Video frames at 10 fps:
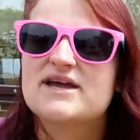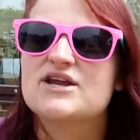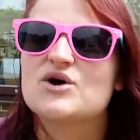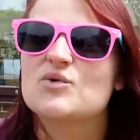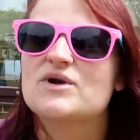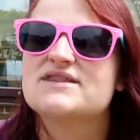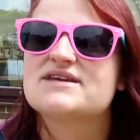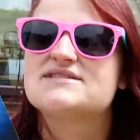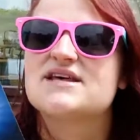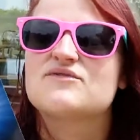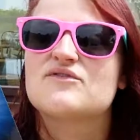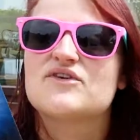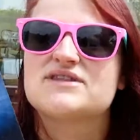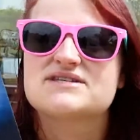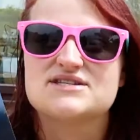been hauling this and
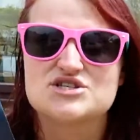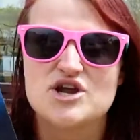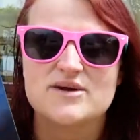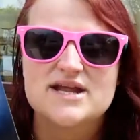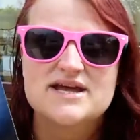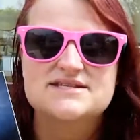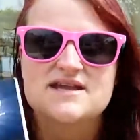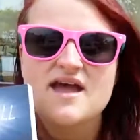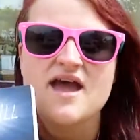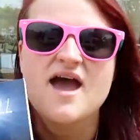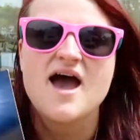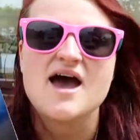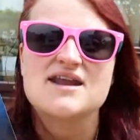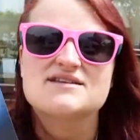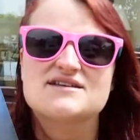reviewing this and showing it,
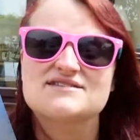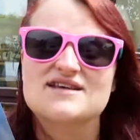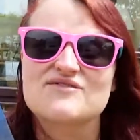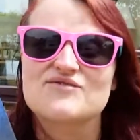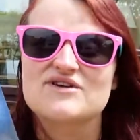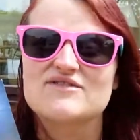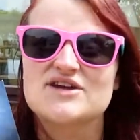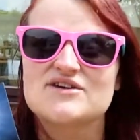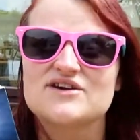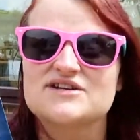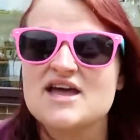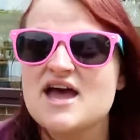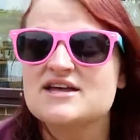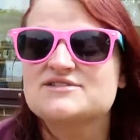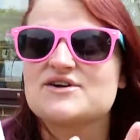and it does sound really, really good.
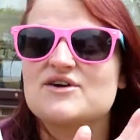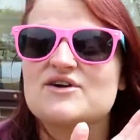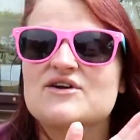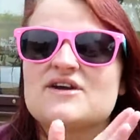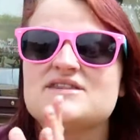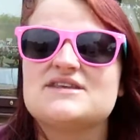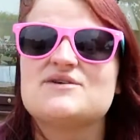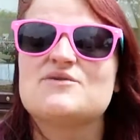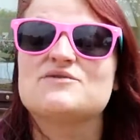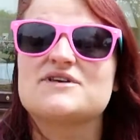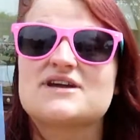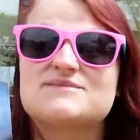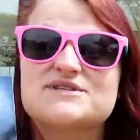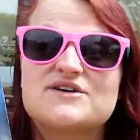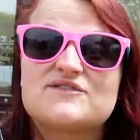So the author
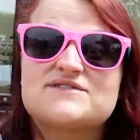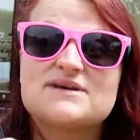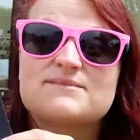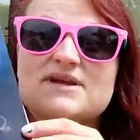himself sent